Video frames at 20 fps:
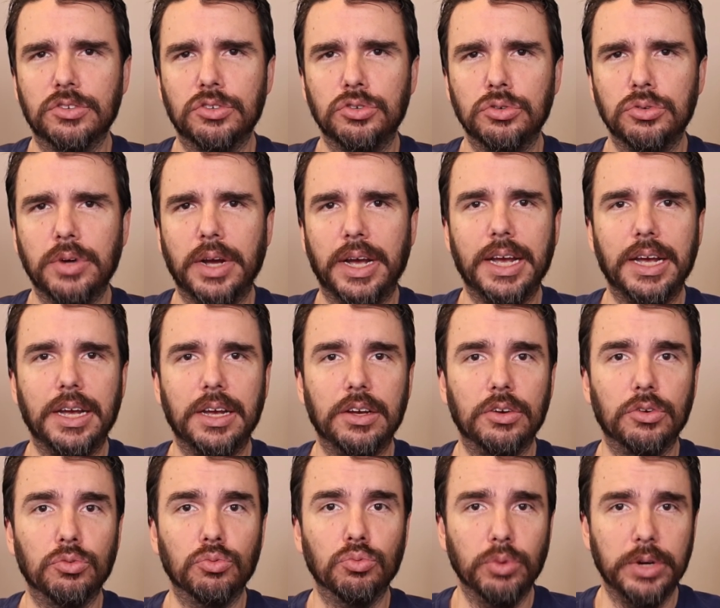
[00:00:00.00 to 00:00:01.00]
to a
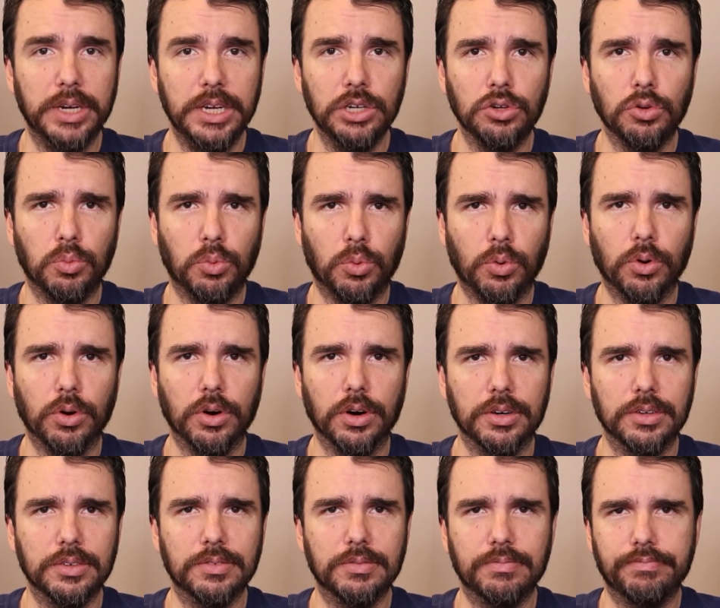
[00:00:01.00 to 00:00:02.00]
real
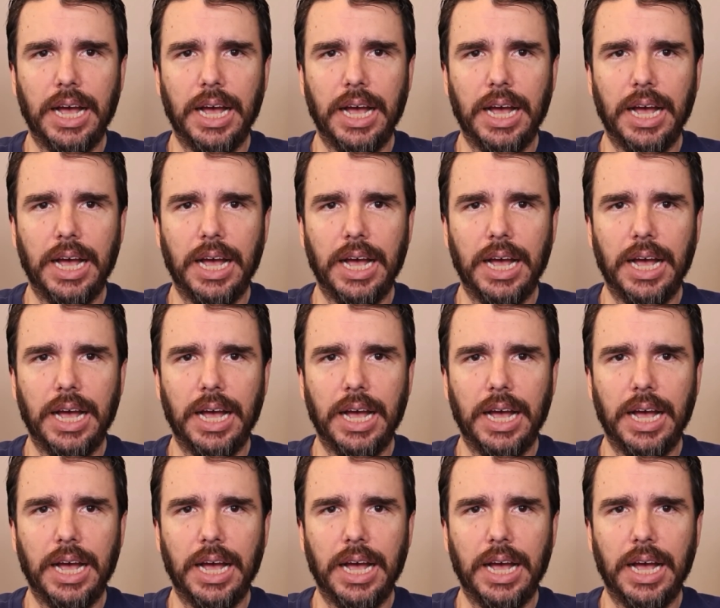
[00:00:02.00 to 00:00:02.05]
war,